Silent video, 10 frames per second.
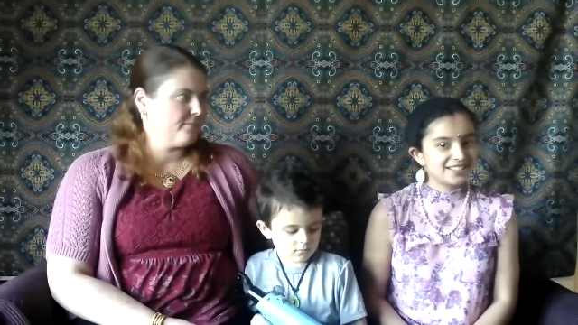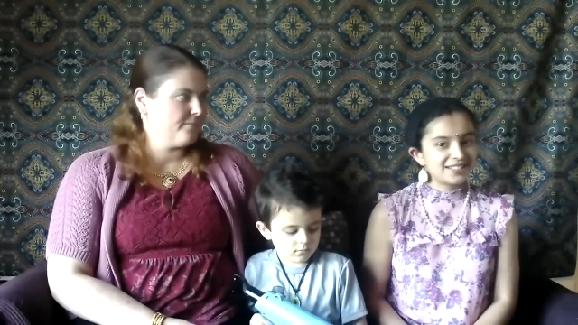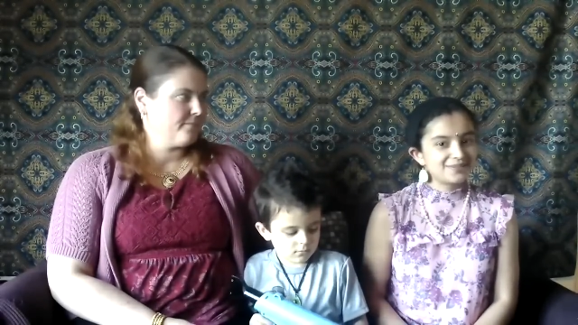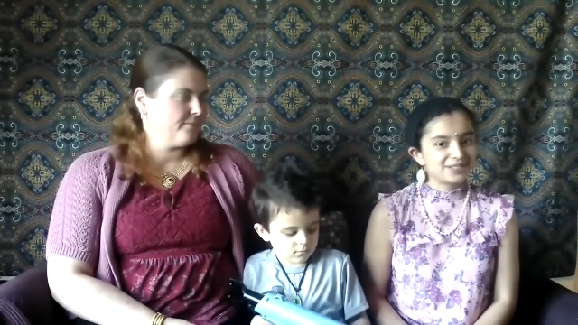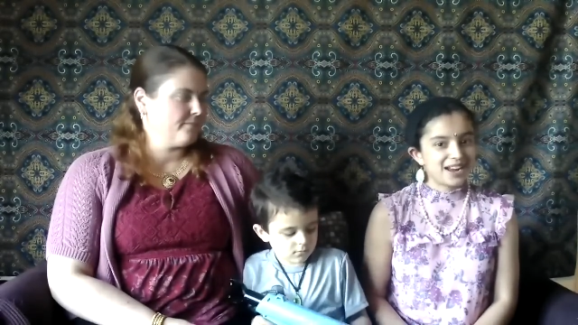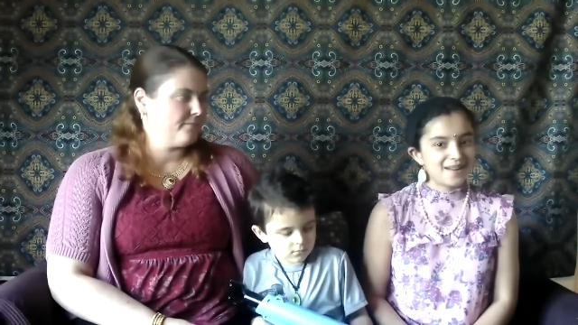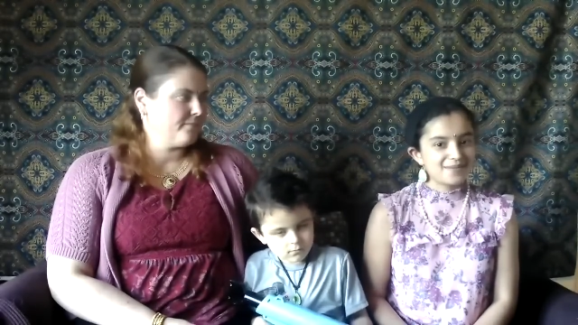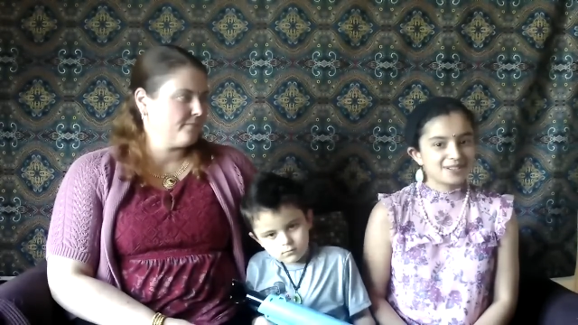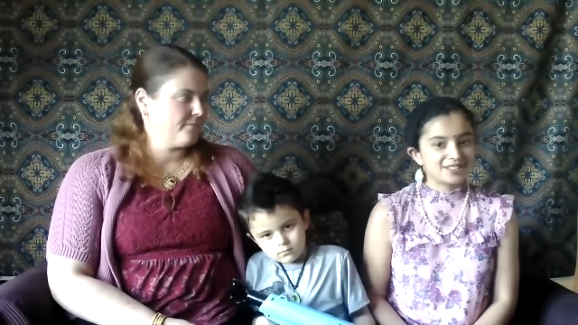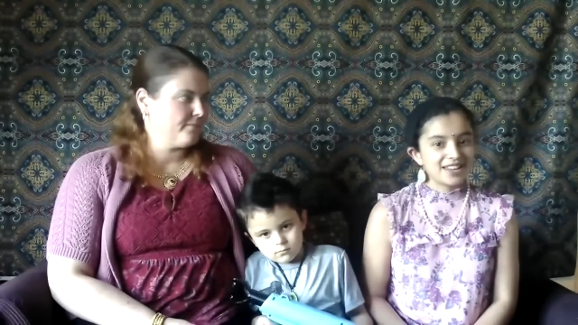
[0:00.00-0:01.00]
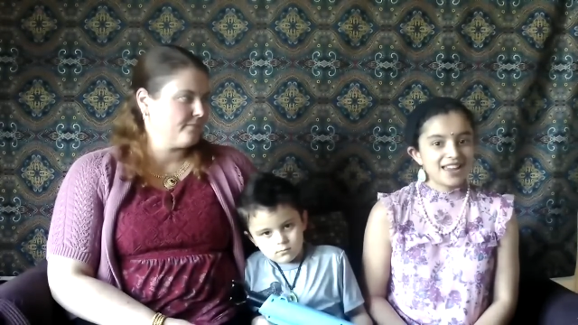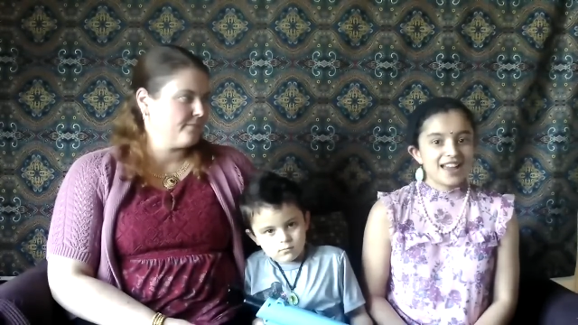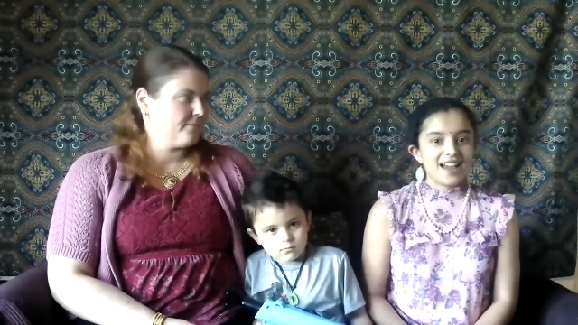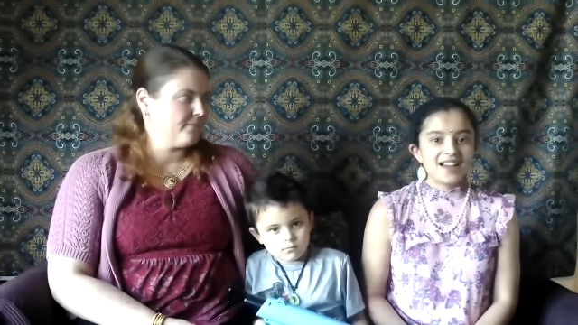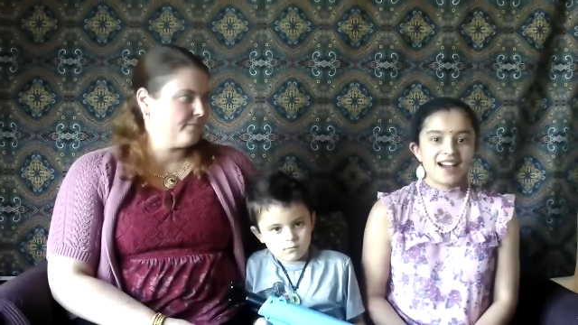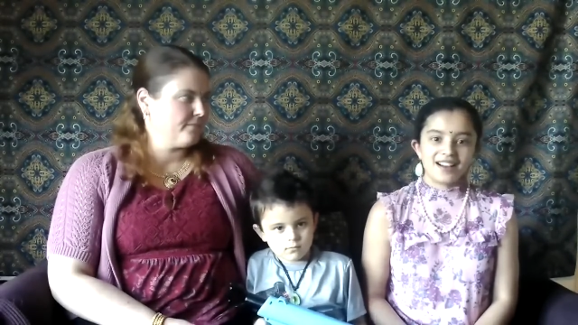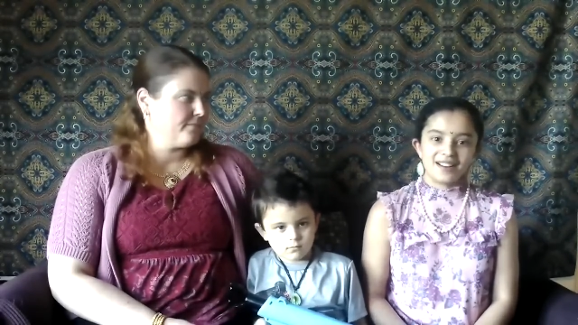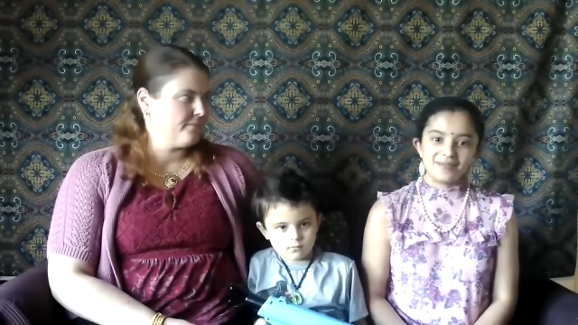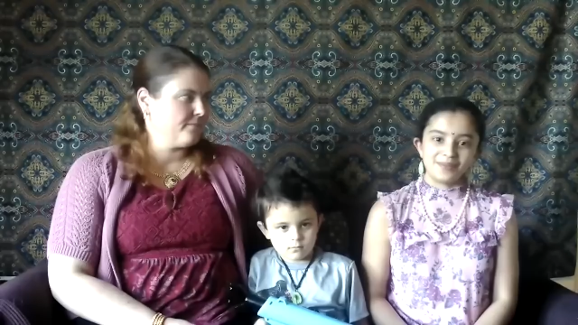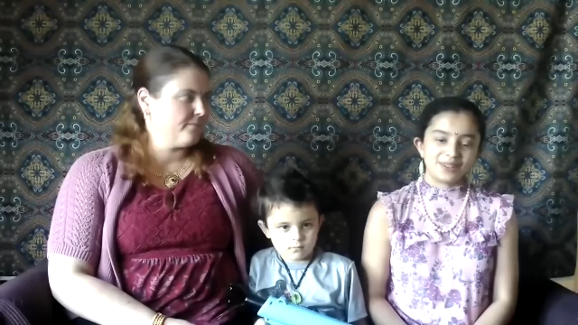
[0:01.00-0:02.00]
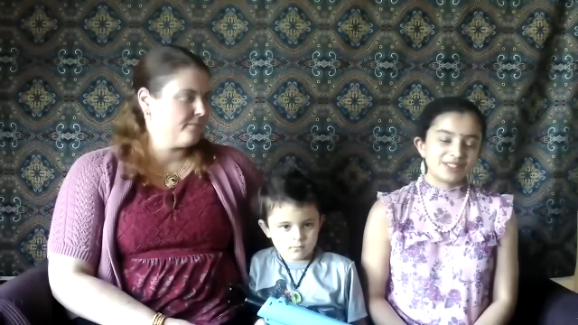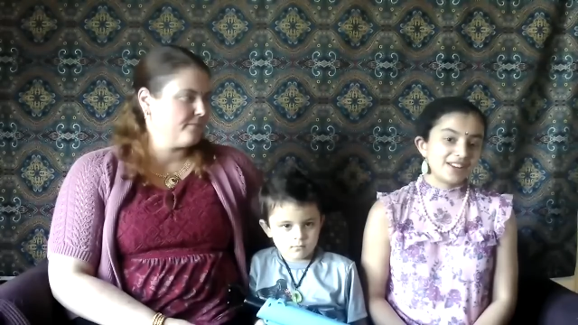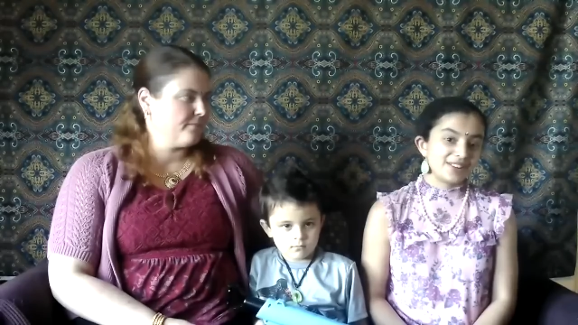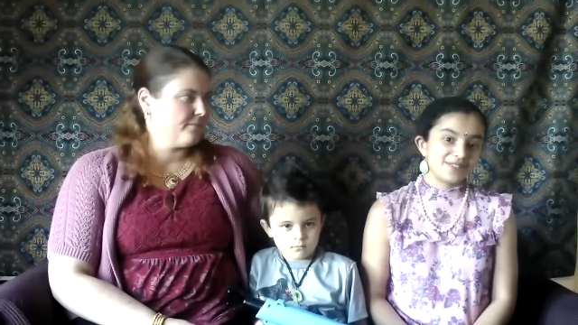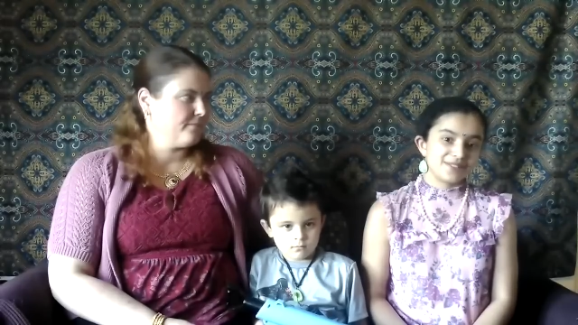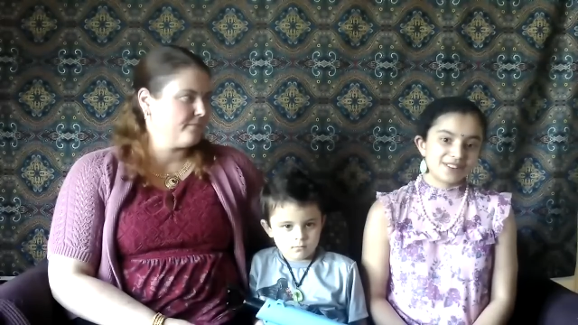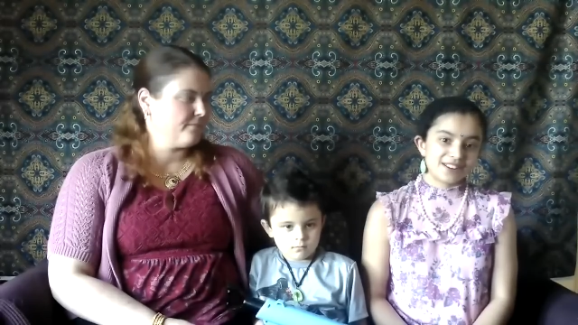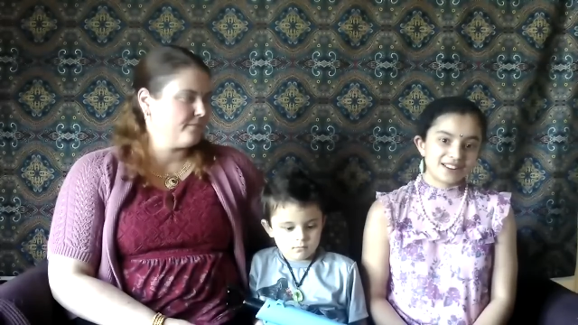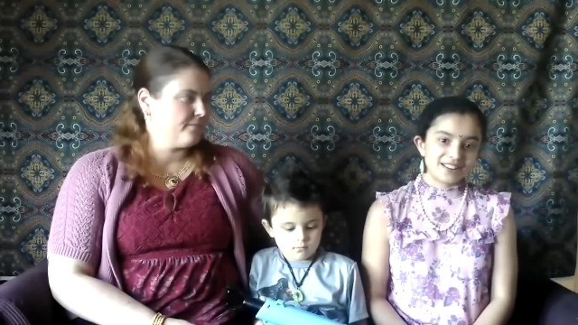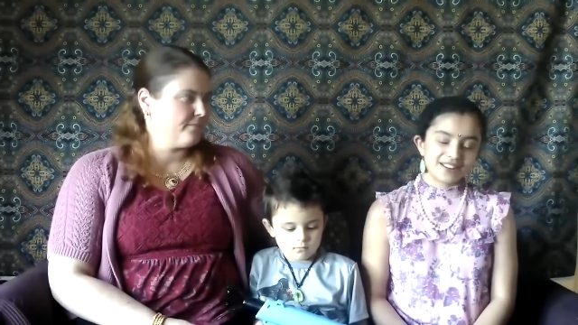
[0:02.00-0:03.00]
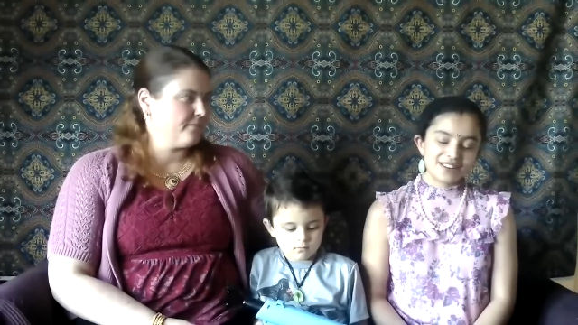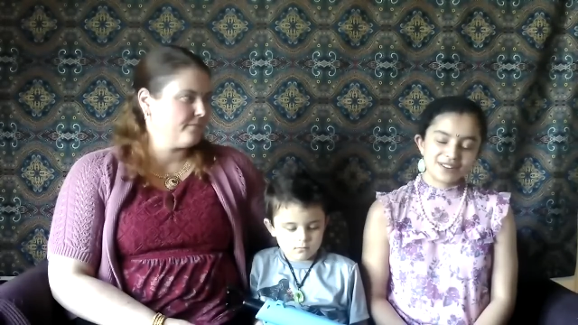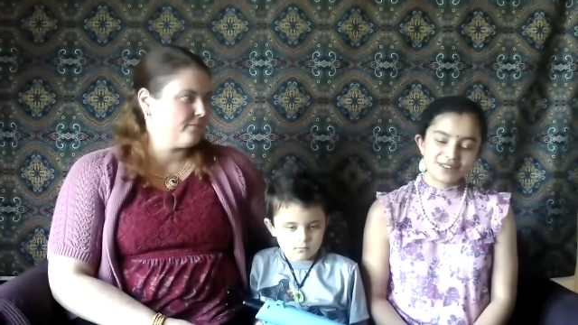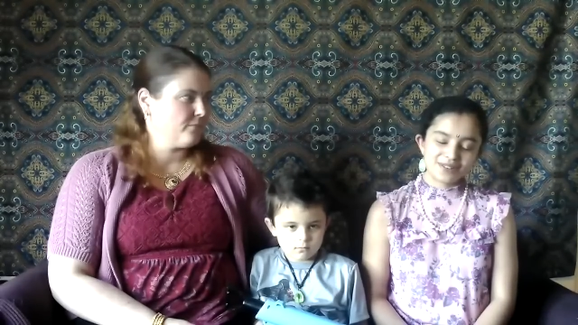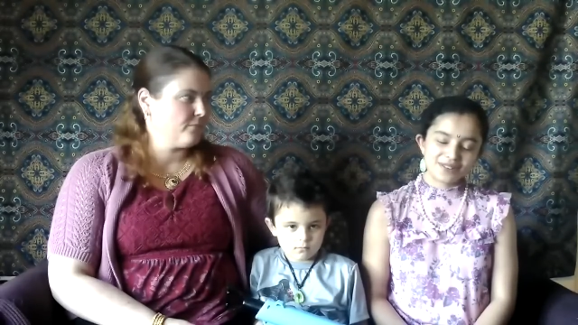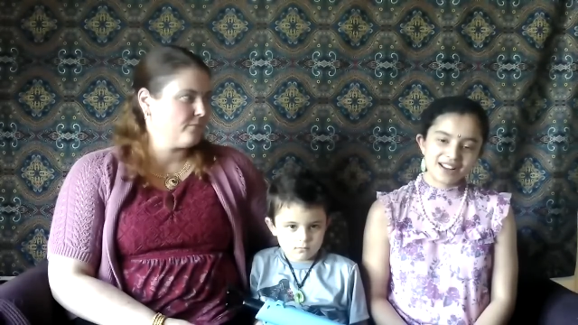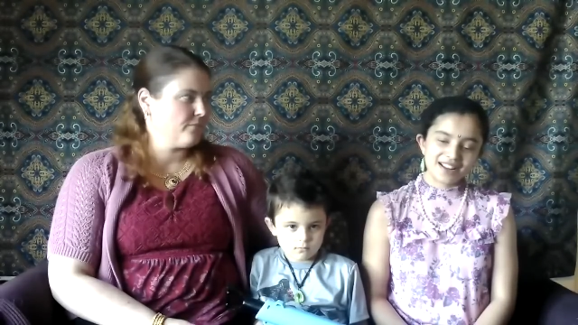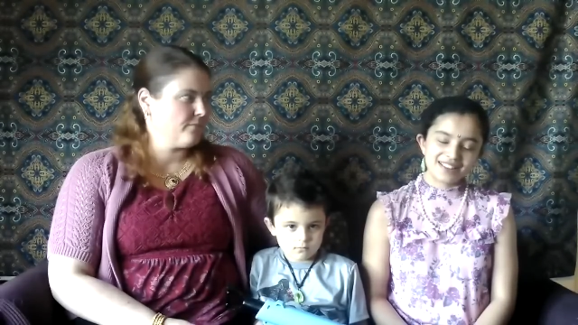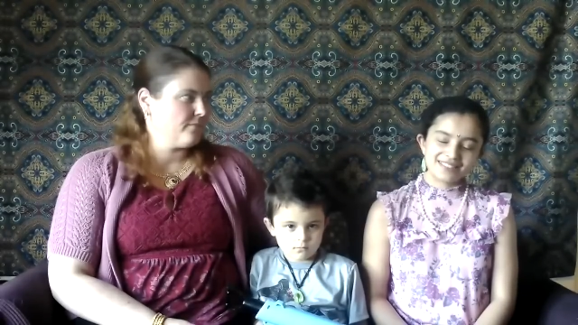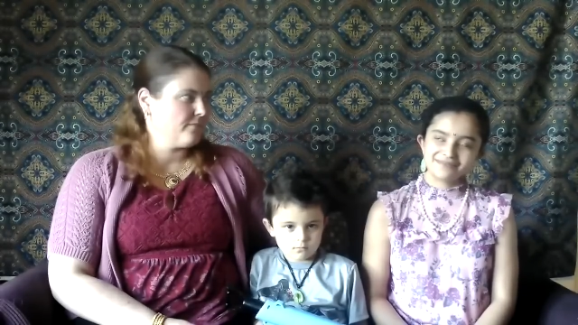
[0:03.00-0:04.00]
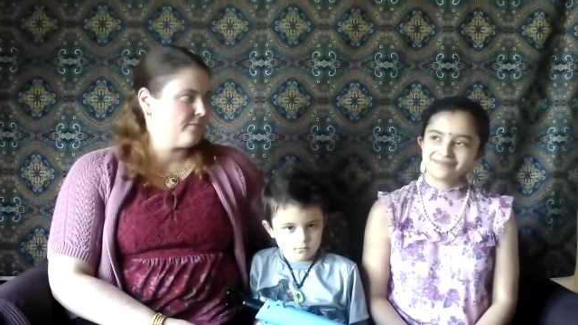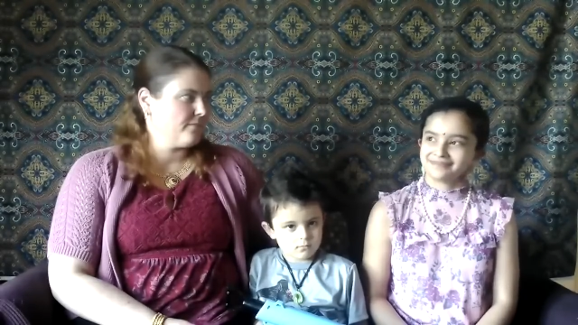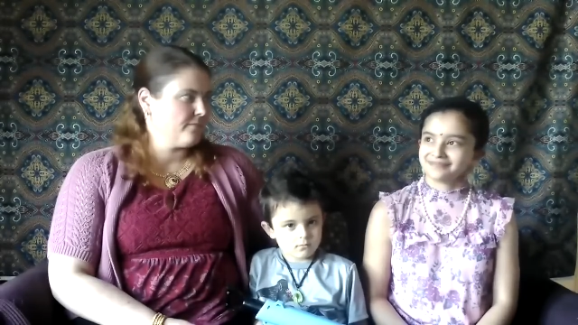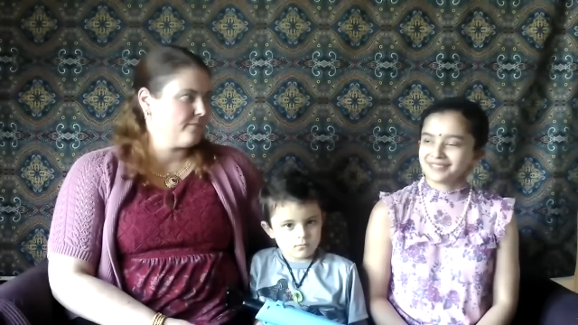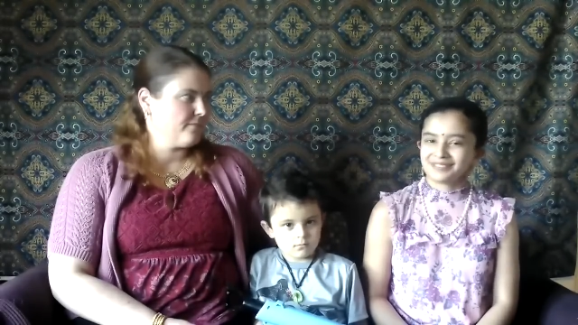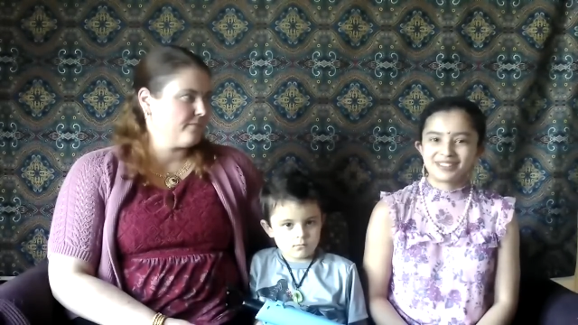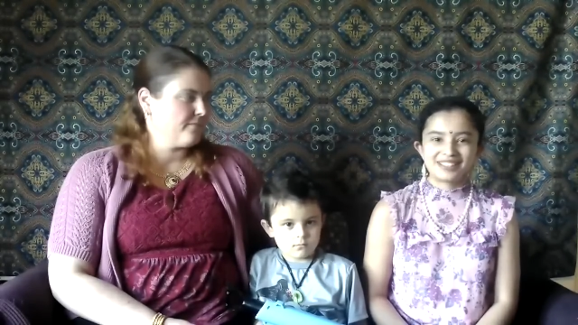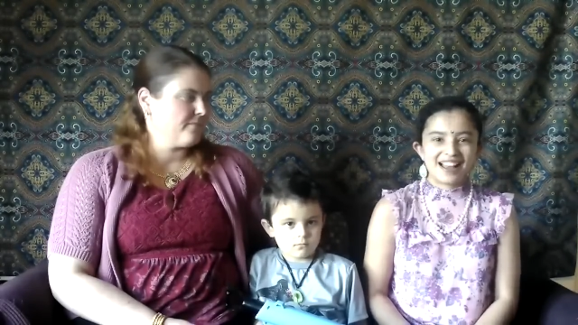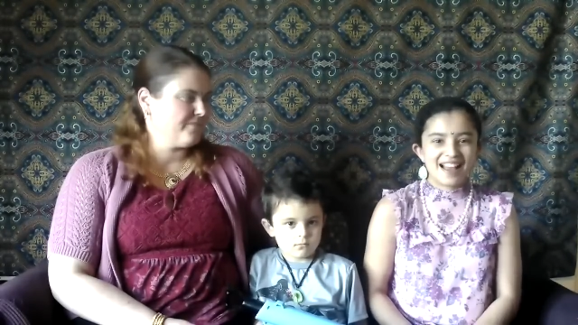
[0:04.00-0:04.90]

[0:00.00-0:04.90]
Speaker 1: subscribers, we'll tell you who who won,